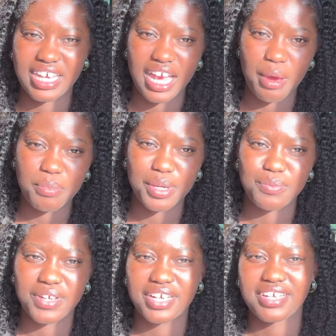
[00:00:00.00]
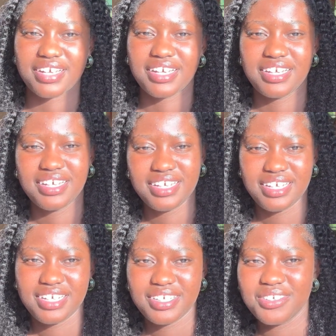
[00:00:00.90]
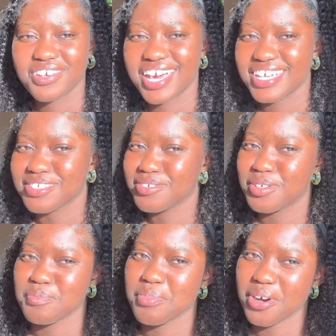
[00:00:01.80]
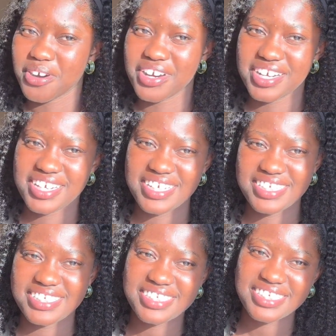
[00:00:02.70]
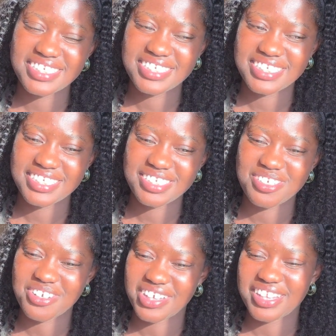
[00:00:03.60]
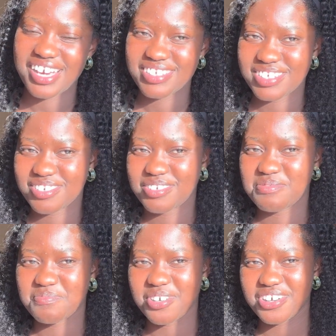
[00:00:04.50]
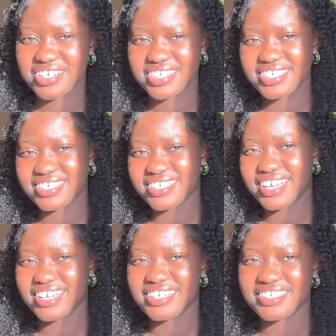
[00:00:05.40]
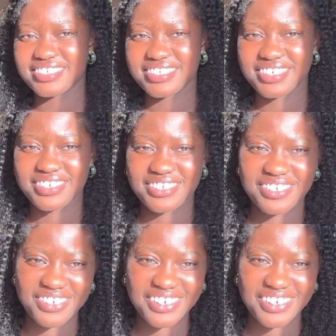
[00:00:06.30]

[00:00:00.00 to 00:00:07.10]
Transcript: happened. I'm like, you guys go to parties? You're allowed to go to parties? Like, oh,